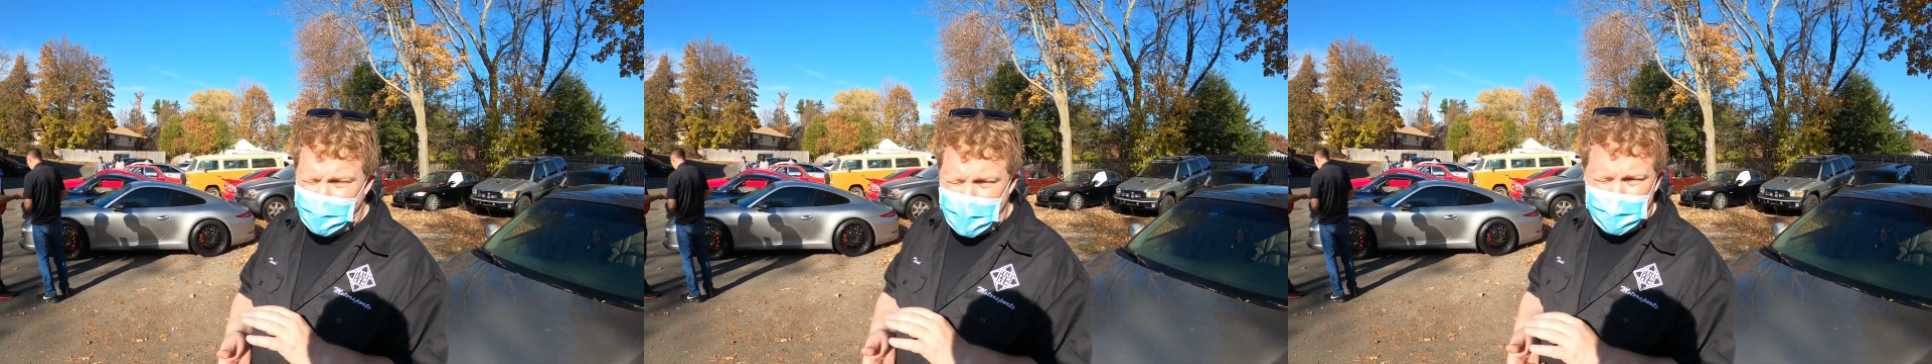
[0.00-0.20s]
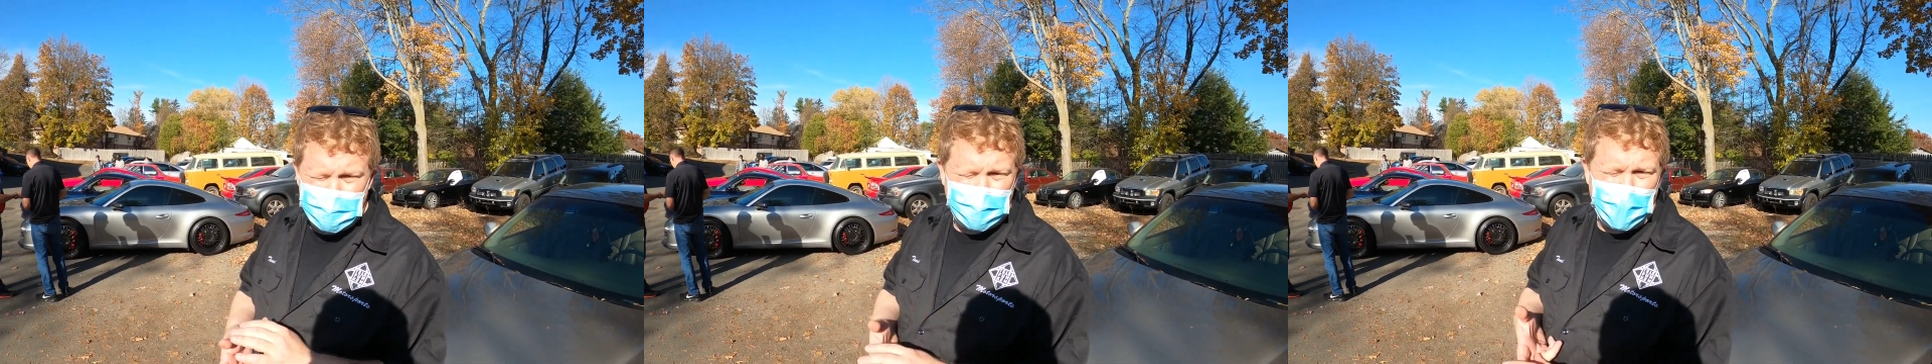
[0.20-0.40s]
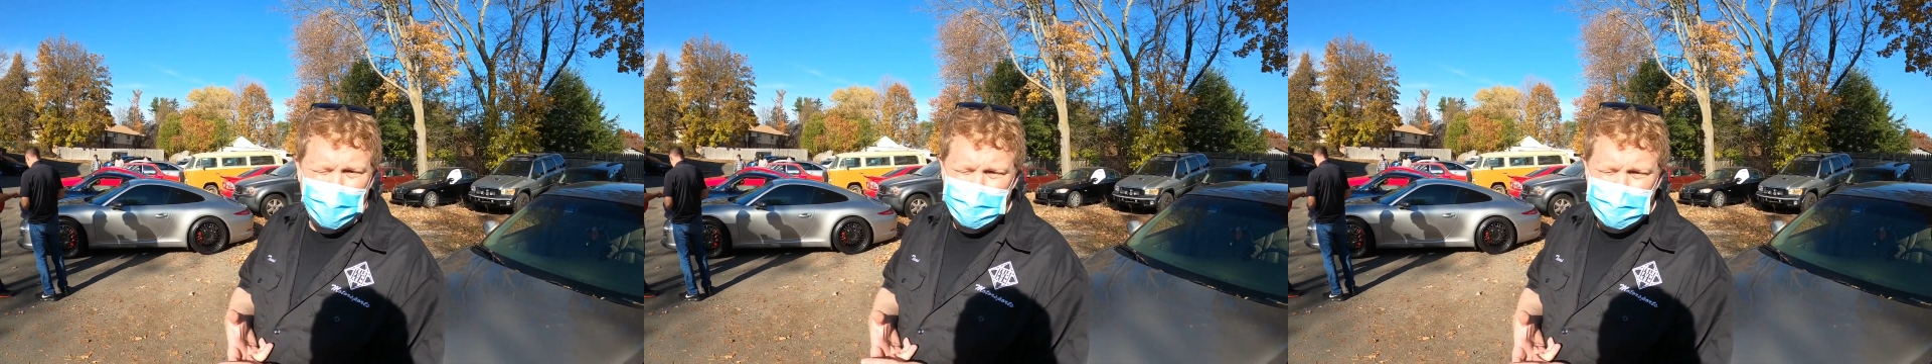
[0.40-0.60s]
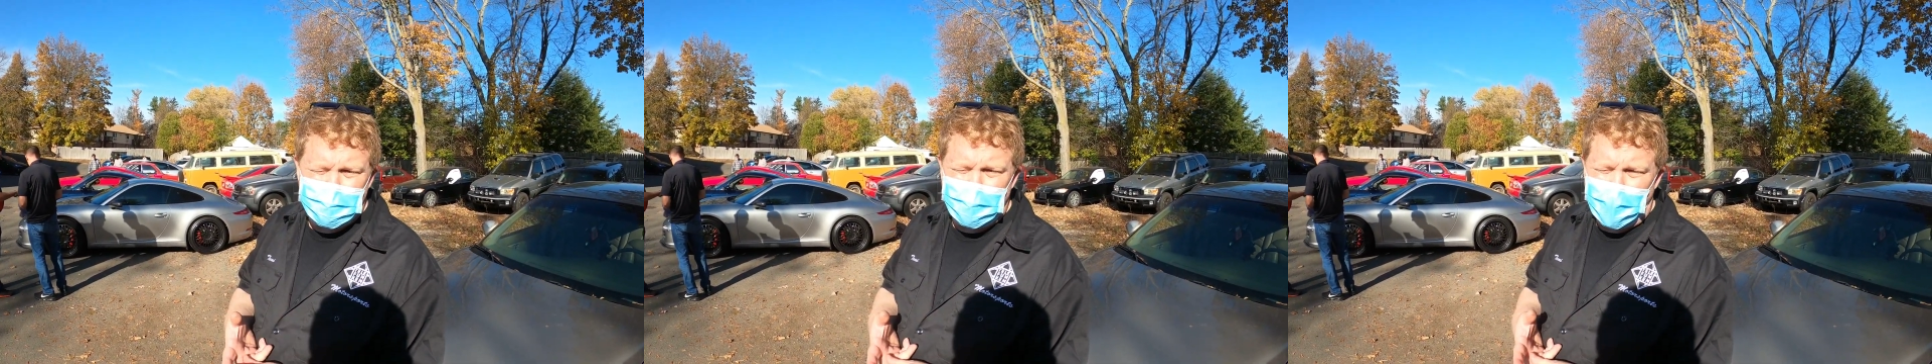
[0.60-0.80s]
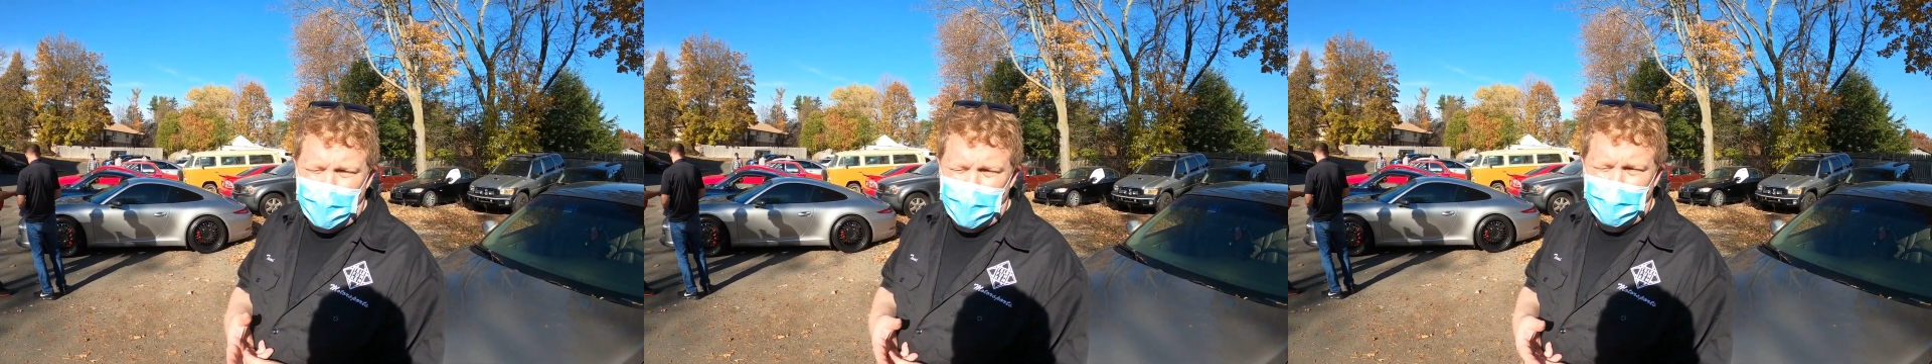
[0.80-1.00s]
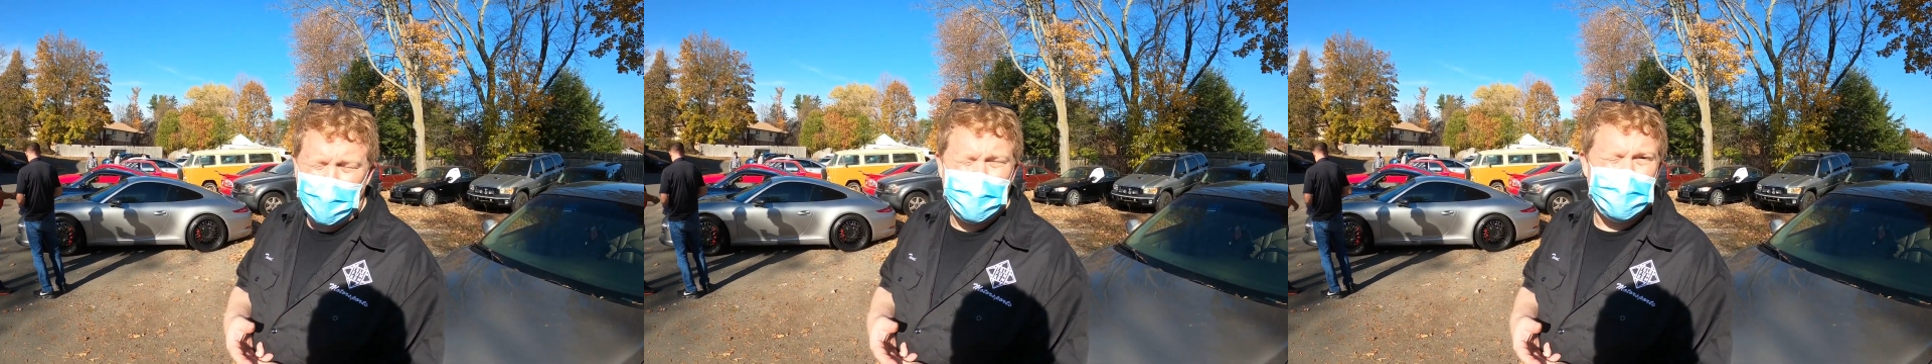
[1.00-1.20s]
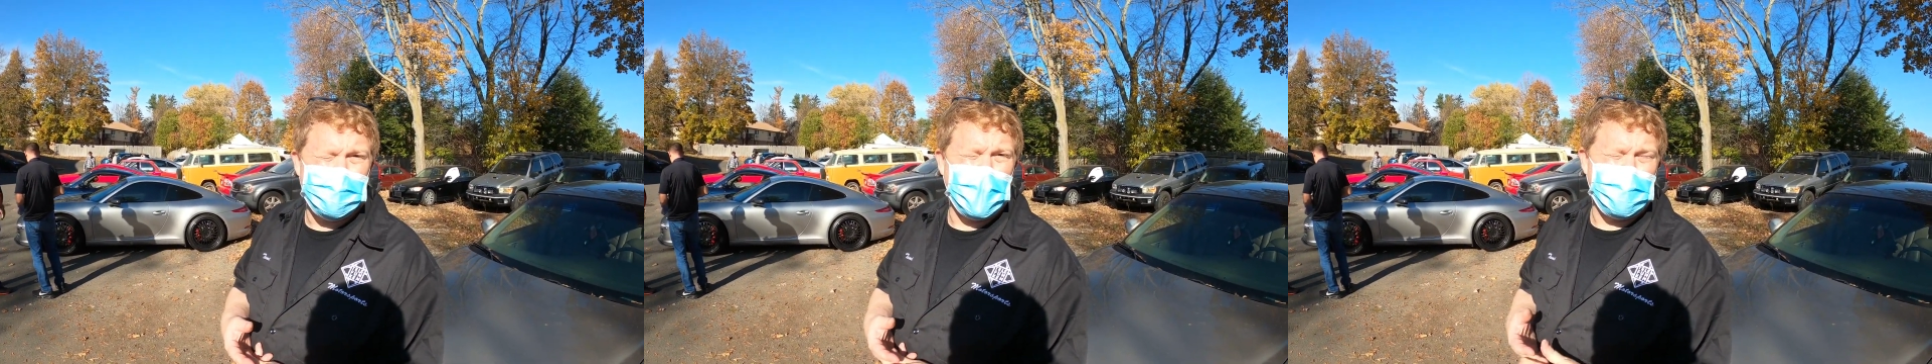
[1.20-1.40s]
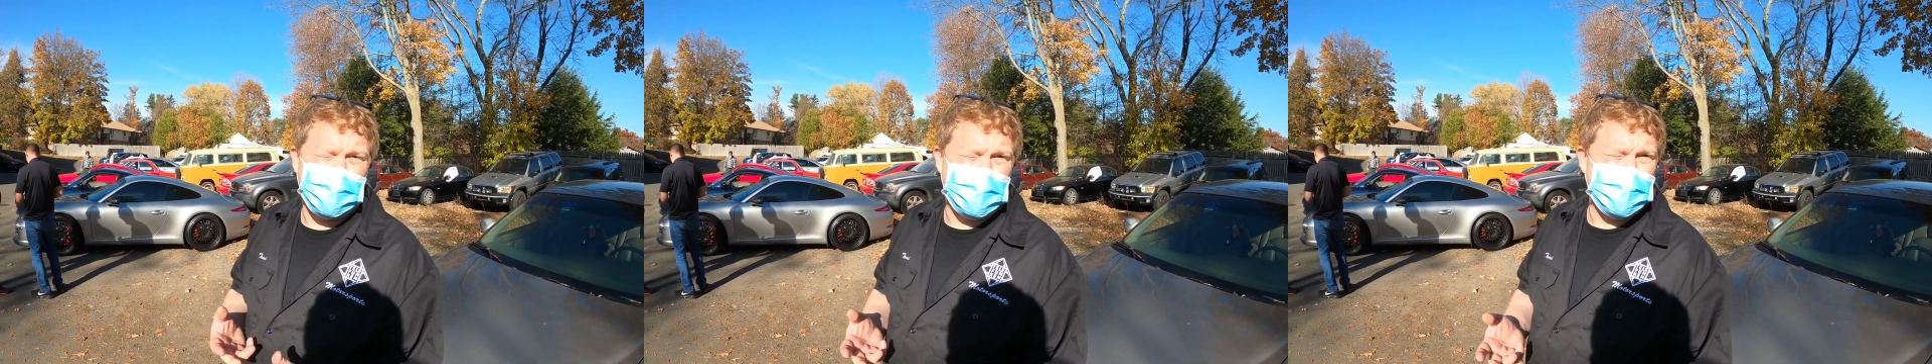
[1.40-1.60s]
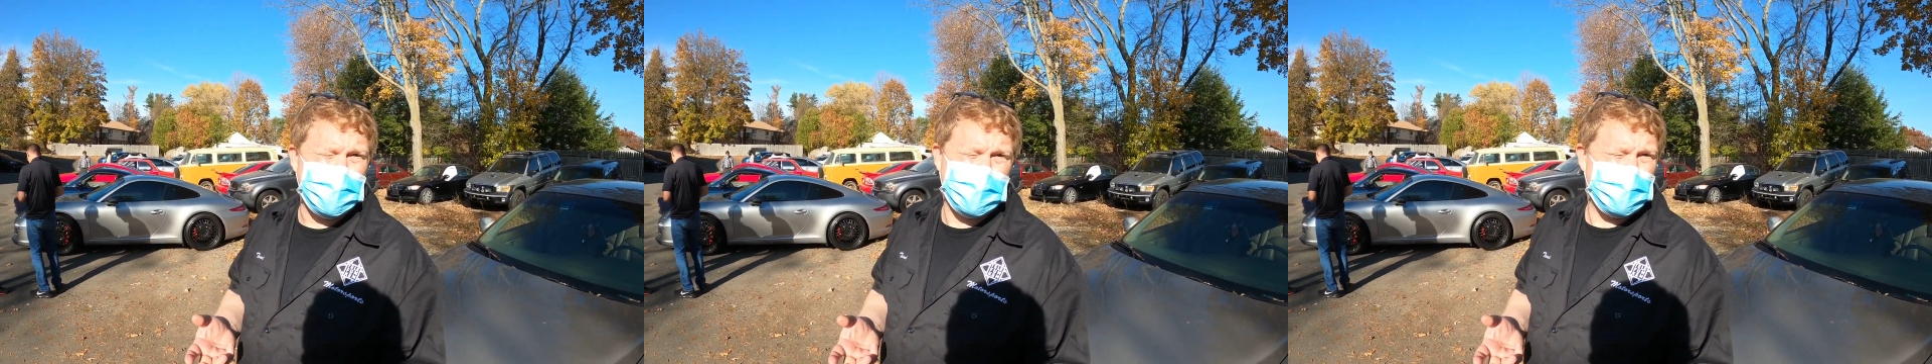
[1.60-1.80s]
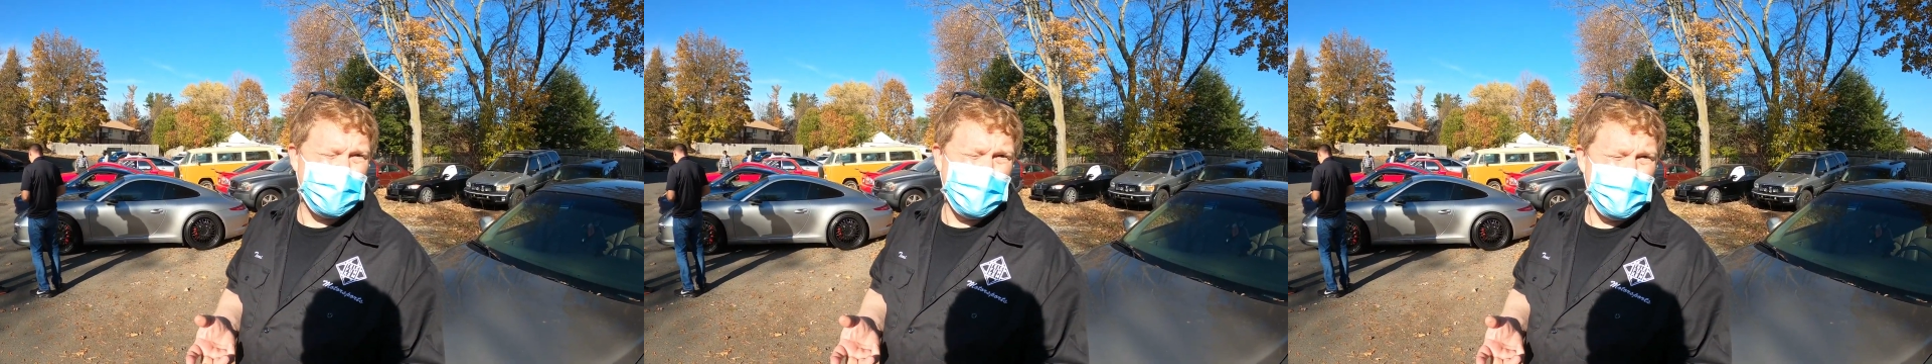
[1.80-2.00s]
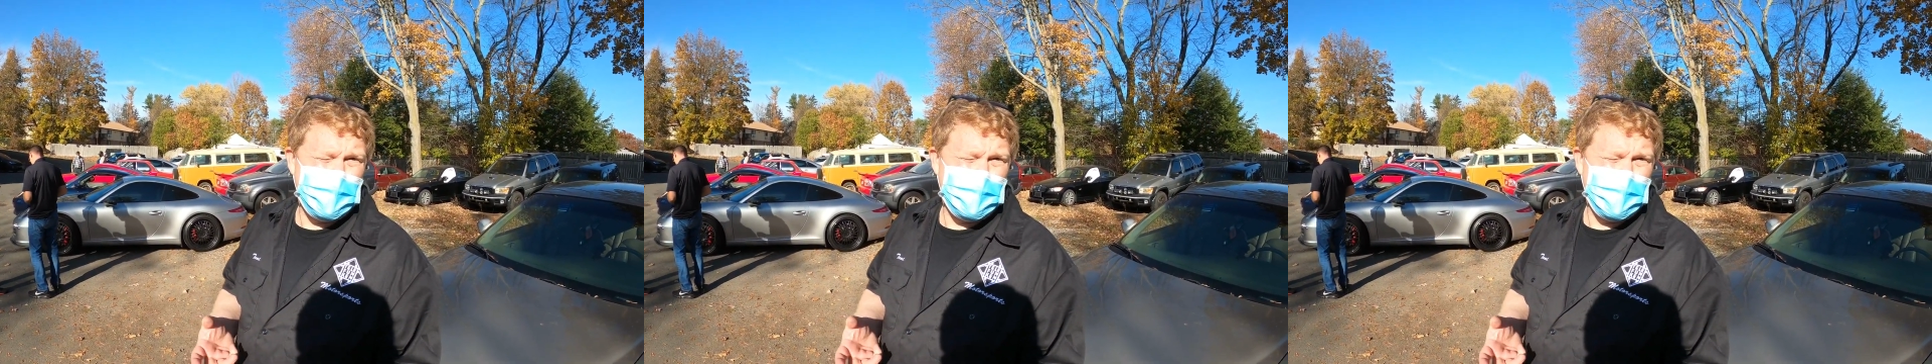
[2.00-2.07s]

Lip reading: 912s was my first